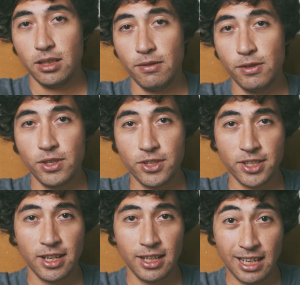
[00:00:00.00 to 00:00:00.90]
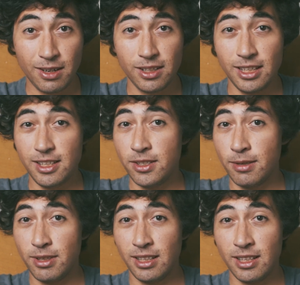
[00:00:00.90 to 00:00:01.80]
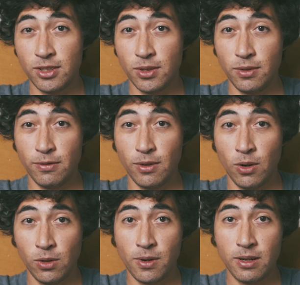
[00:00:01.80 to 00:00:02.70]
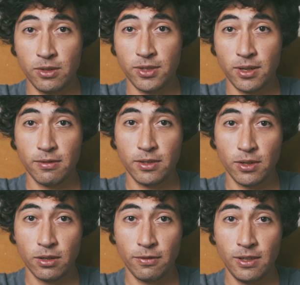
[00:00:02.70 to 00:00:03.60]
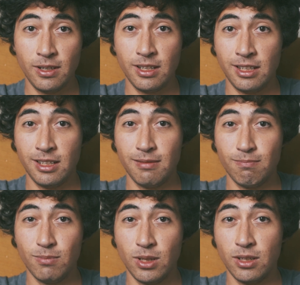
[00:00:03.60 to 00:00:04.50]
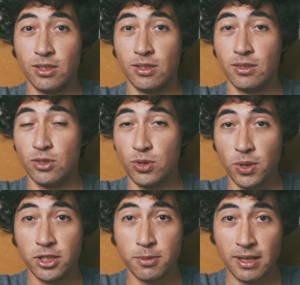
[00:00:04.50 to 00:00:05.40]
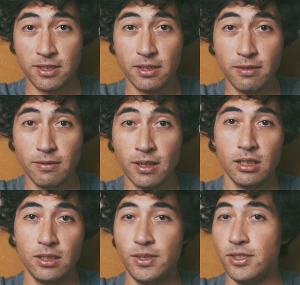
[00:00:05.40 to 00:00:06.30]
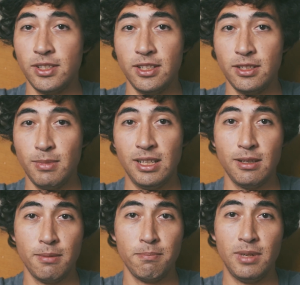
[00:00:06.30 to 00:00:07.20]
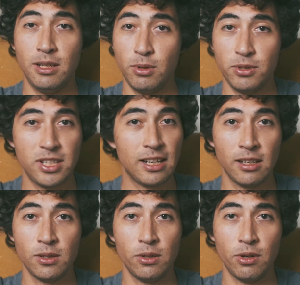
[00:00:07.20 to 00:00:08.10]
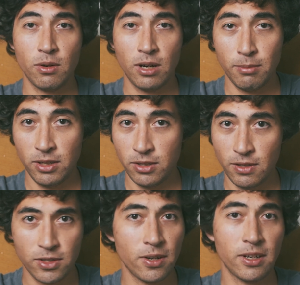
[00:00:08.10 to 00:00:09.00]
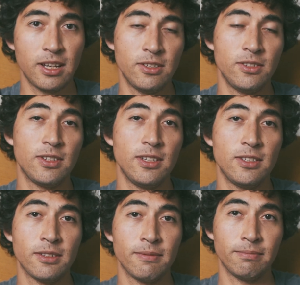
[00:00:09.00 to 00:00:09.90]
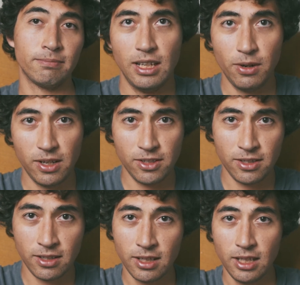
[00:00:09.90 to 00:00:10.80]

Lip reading: If you're just starting out and need something that's good for all-around stock photography and not too expensive, you just need to meet the minimal technical requirements of the stock agencies. Here it is.